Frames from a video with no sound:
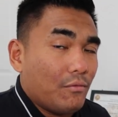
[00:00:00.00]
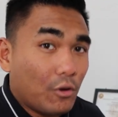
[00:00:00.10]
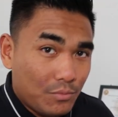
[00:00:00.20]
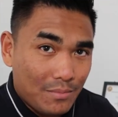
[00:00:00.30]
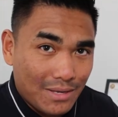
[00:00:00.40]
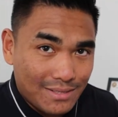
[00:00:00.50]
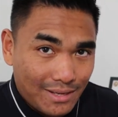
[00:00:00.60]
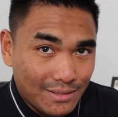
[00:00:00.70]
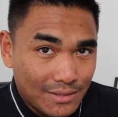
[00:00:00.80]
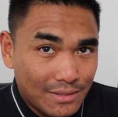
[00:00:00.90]
I hope that makes
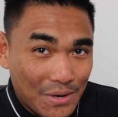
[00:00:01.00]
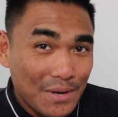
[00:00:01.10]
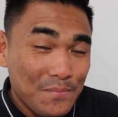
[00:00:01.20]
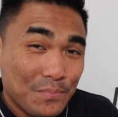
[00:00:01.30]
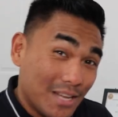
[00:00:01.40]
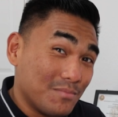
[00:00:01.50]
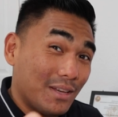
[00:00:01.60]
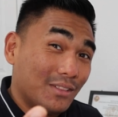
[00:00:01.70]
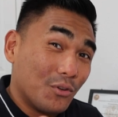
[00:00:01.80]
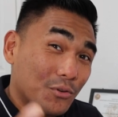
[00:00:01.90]
sense. Okay, so that's
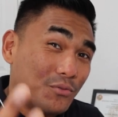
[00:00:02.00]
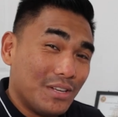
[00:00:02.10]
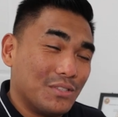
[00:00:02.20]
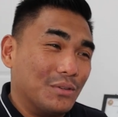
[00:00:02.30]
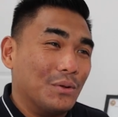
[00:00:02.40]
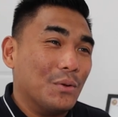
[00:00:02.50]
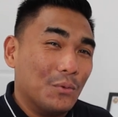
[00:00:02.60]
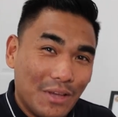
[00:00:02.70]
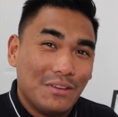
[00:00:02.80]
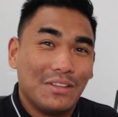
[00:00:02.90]
my third reason
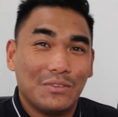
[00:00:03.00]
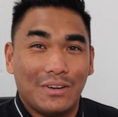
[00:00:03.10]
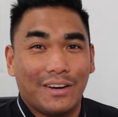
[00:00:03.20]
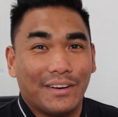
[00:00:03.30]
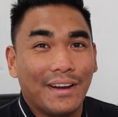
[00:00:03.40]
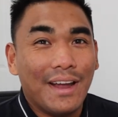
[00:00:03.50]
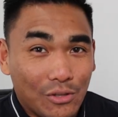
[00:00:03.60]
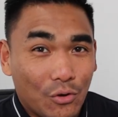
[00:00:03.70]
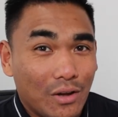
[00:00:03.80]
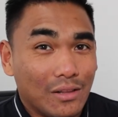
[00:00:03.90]
why you need to hire a
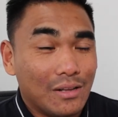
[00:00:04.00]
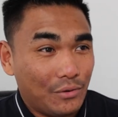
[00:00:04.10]
local